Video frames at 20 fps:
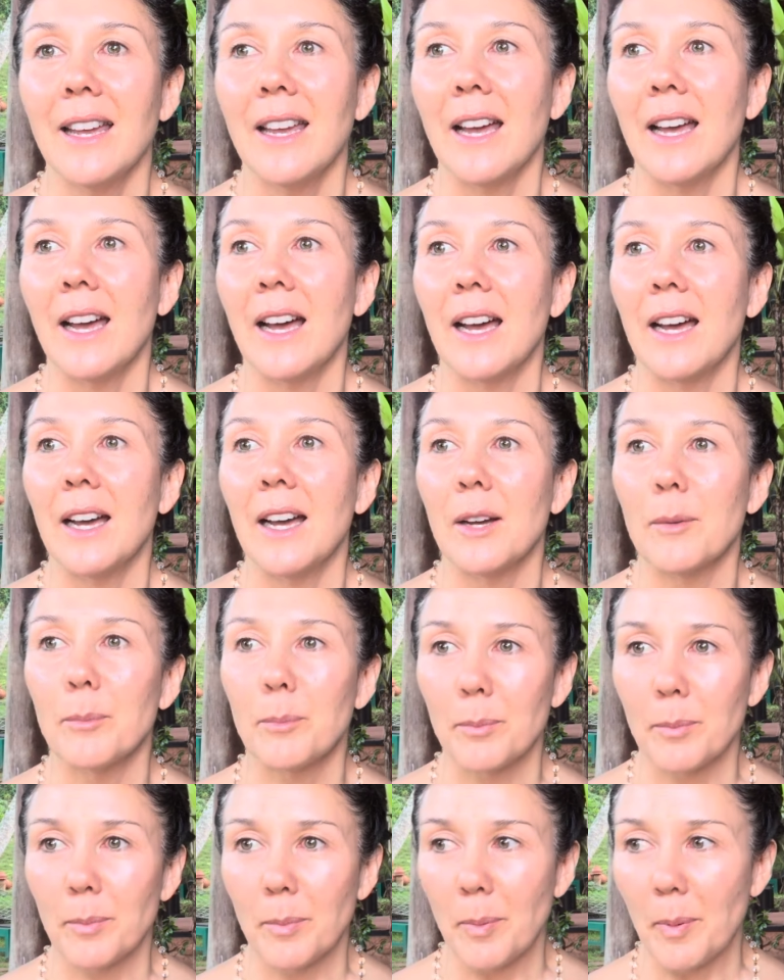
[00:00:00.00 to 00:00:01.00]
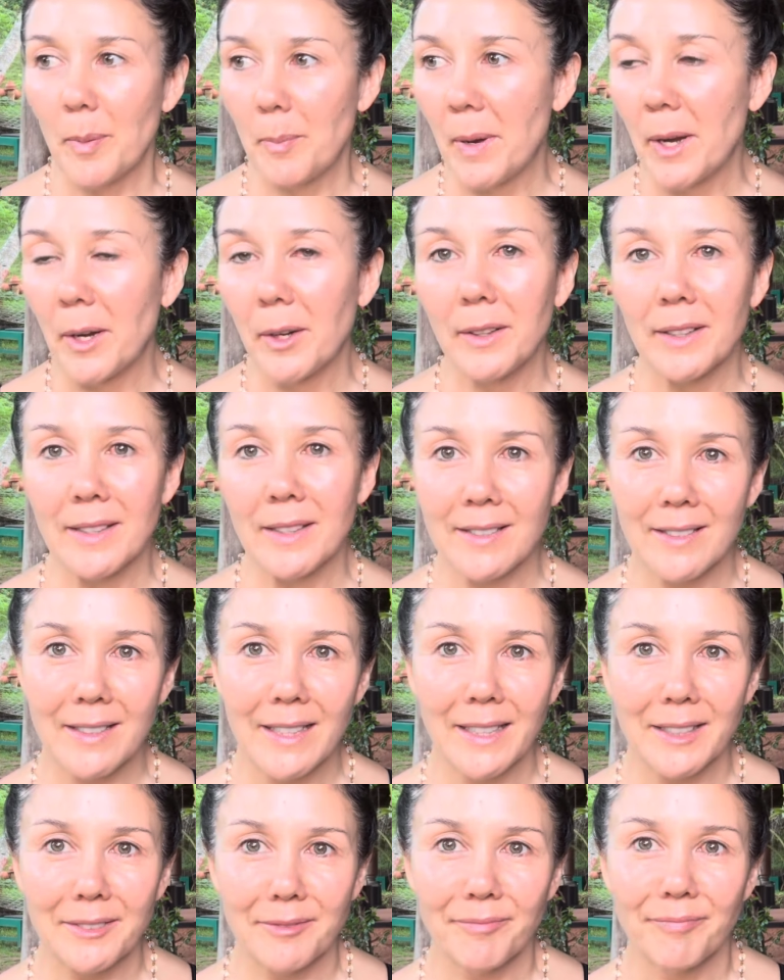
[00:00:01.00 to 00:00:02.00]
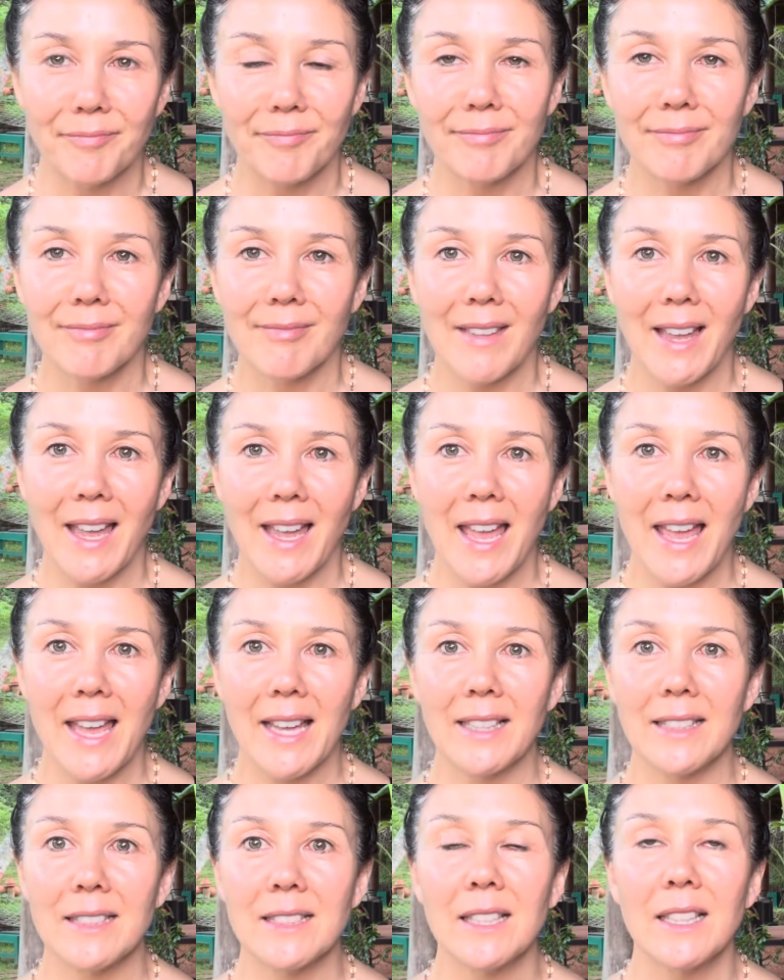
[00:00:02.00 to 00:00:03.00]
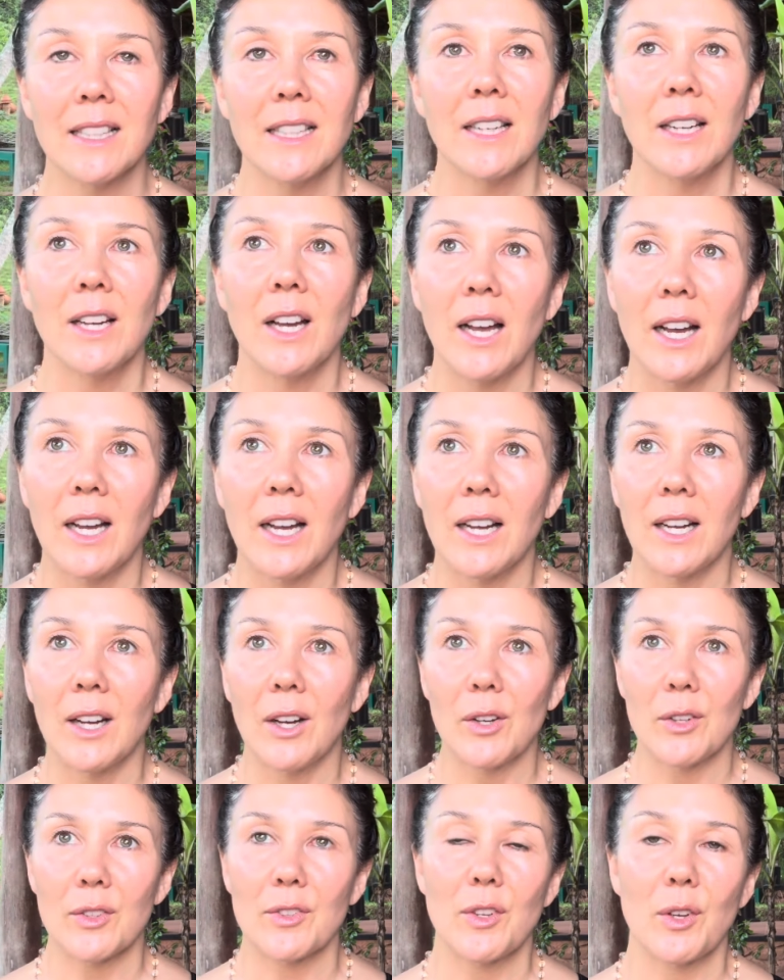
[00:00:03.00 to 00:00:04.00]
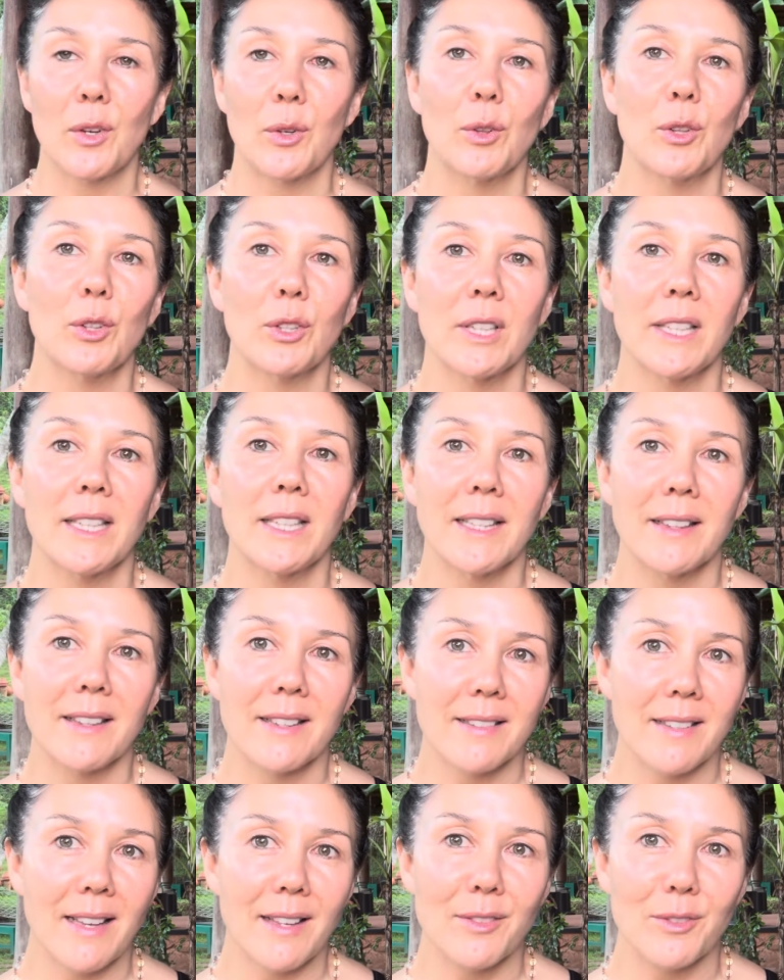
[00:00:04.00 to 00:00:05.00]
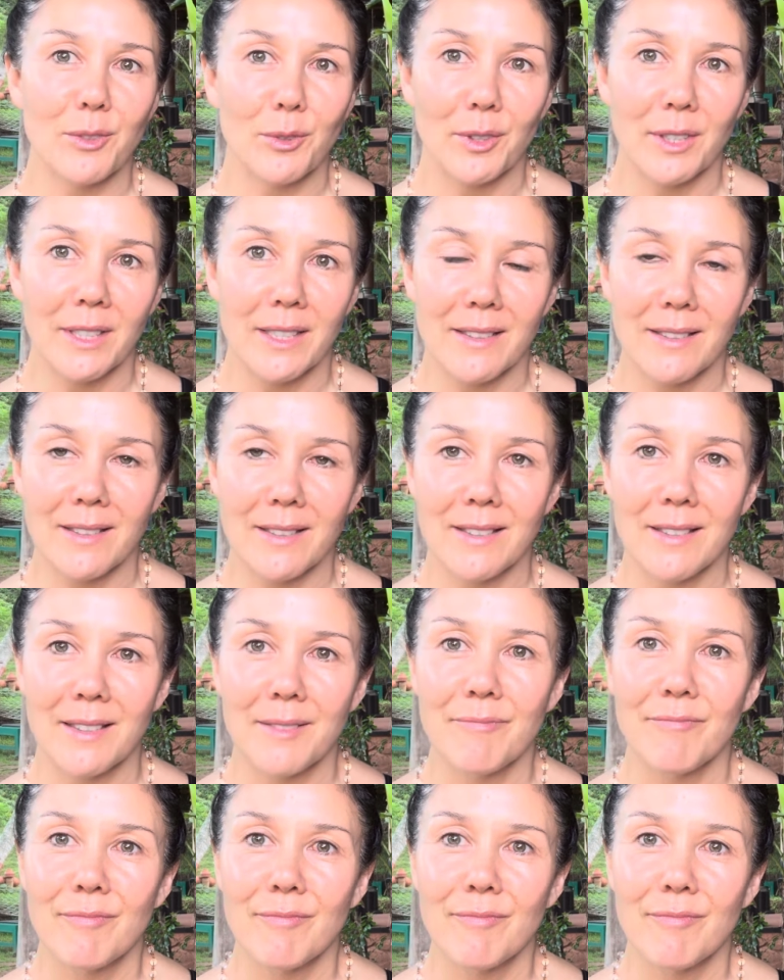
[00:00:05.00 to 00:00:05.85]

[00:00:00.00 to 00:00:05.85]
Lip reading: preparing the skin and also looking at the sense organs.